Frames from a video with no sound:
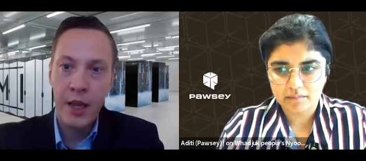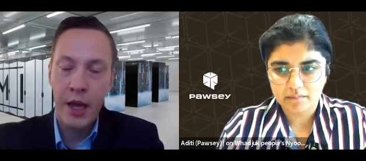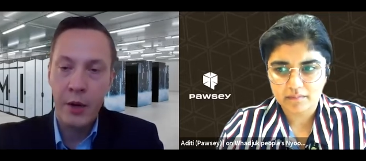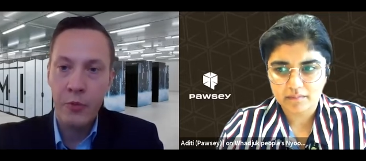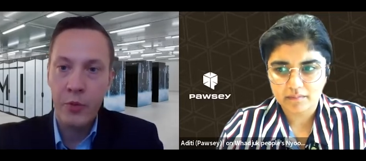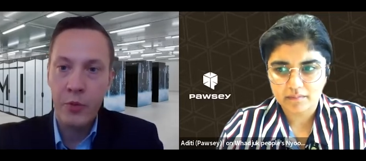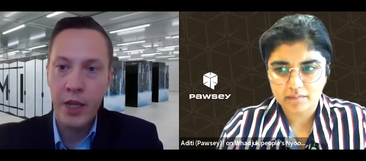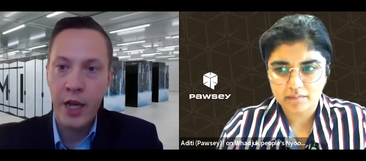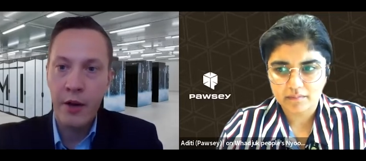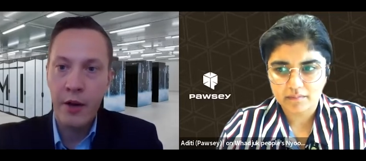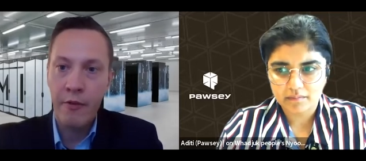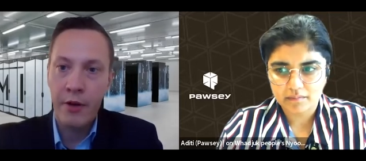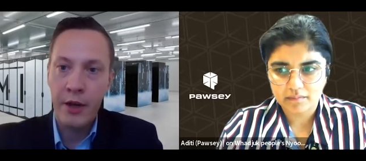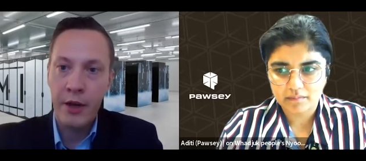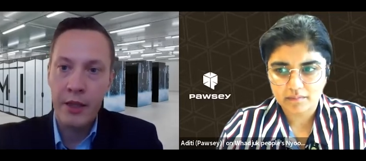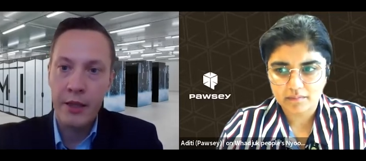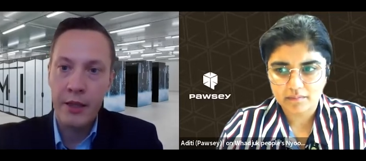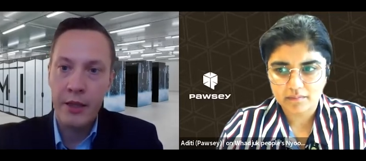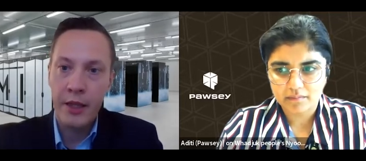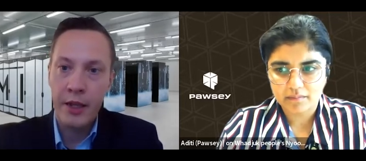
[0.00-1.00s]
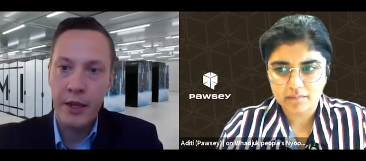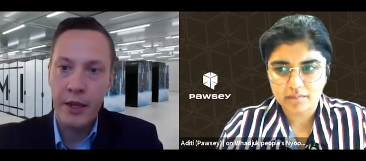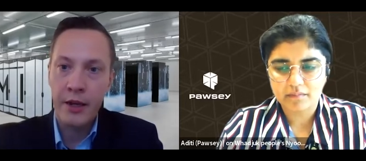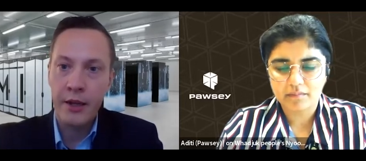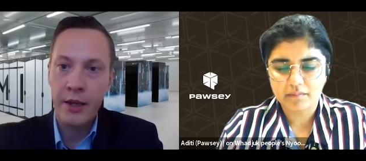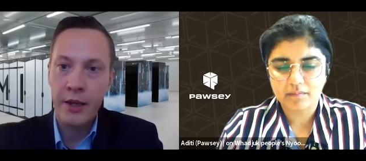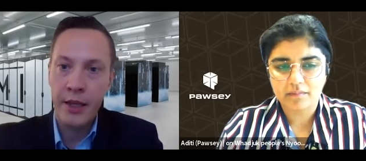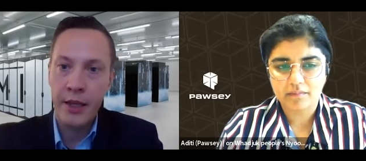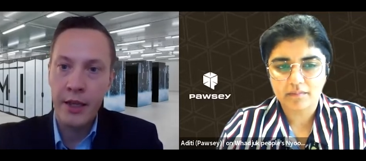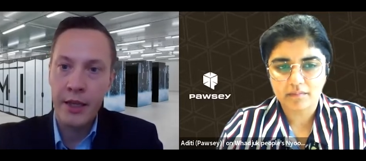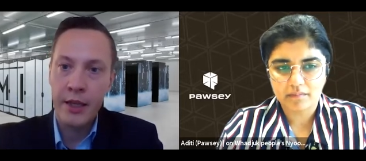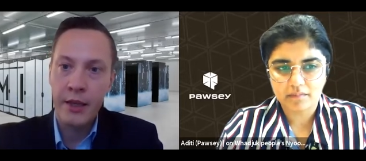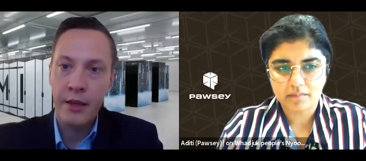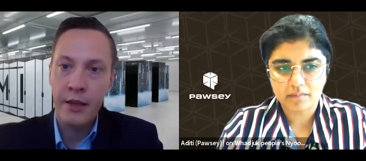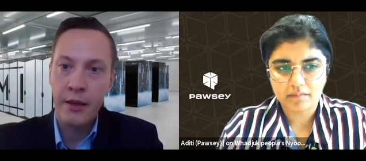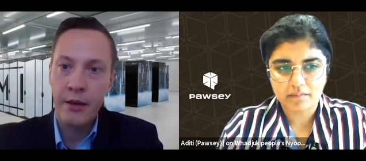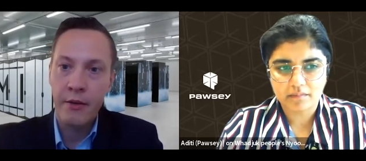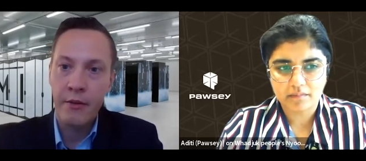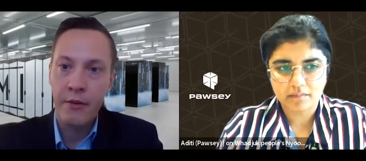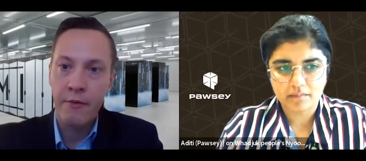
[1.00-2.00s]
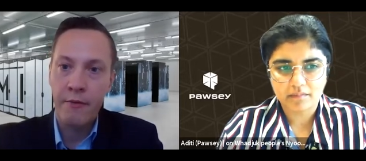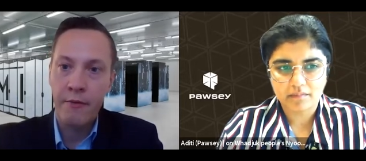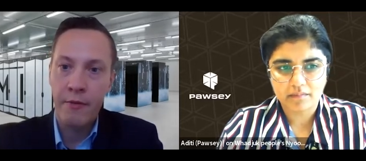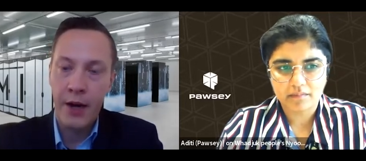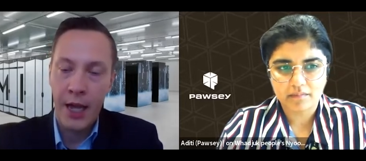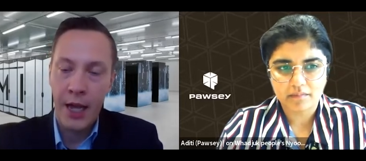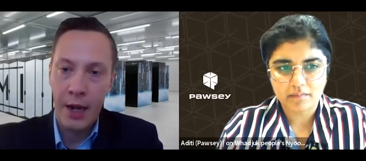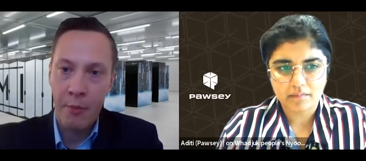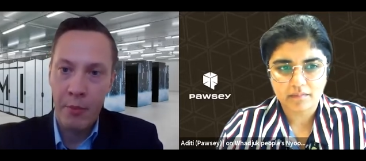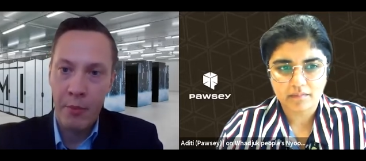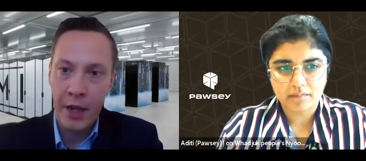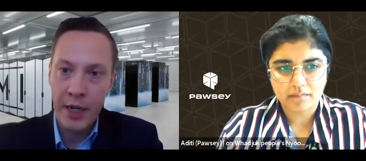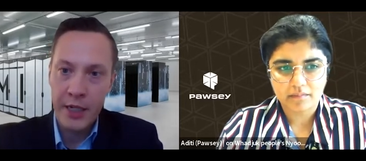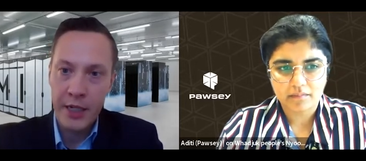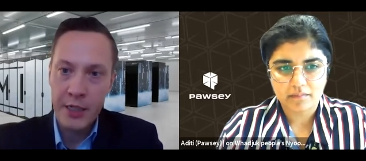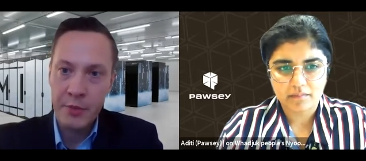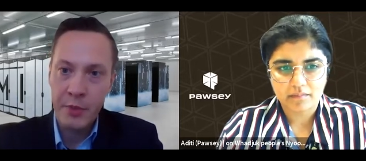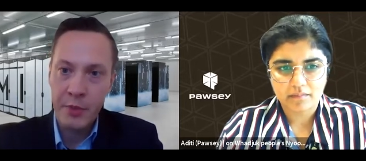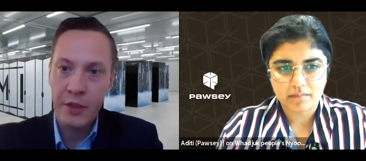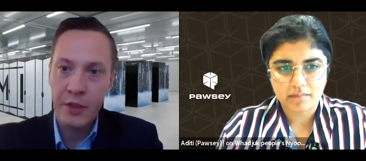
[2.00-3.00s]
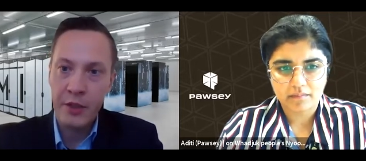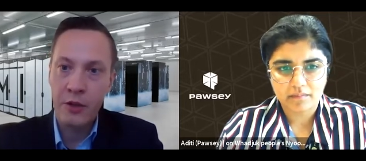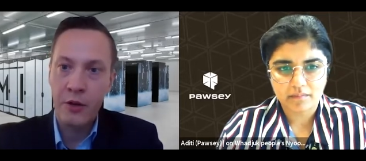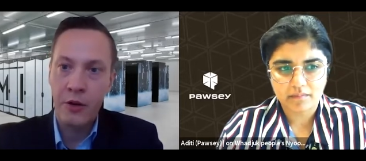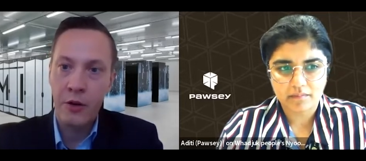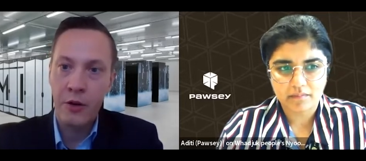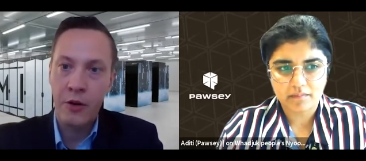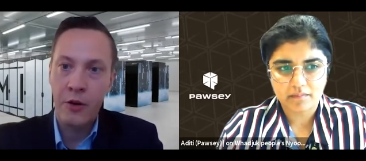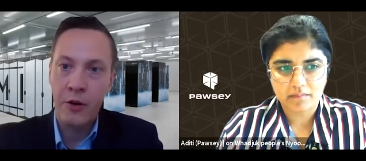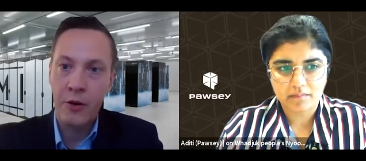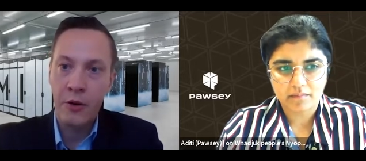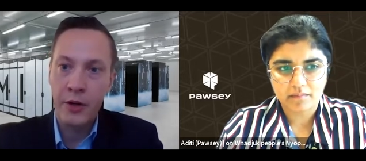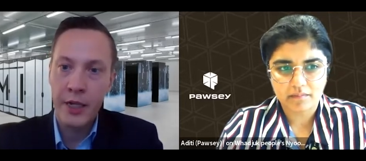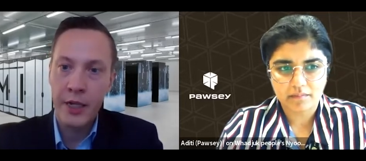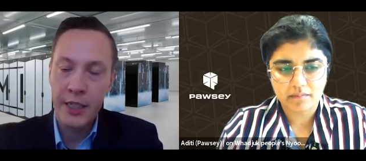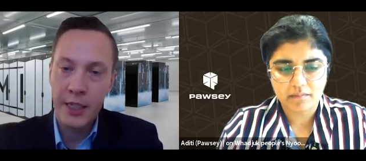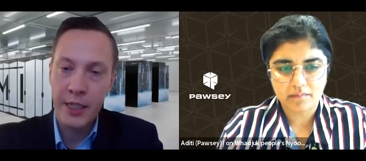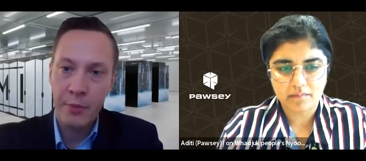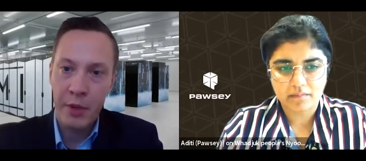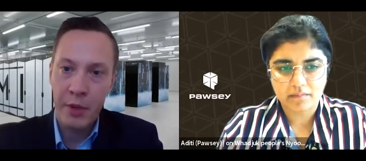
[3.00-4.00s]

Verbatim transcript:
Speaker 1: And we have a, then a file management or, or data